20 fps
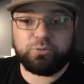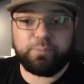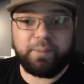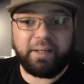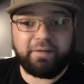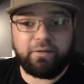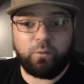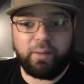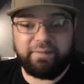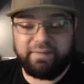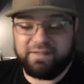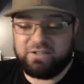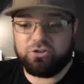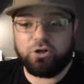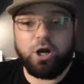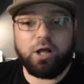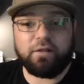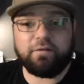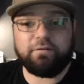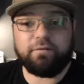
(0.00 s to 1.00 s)
By the way, these are
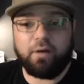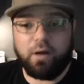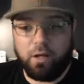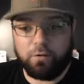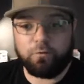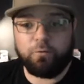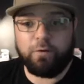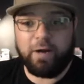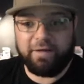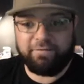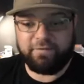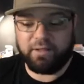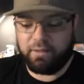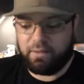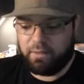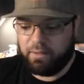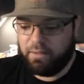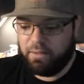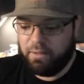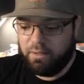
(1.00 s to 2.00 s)
holographic
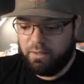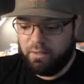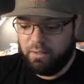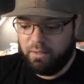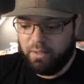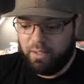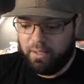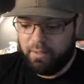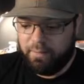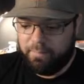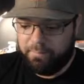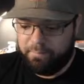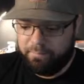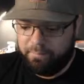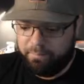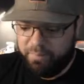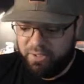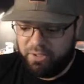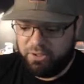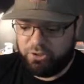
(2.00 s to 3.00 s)

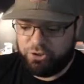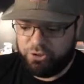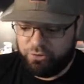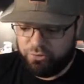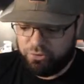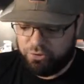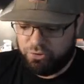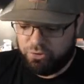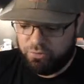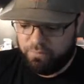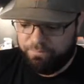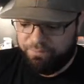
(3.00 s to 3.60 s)
Pikachus.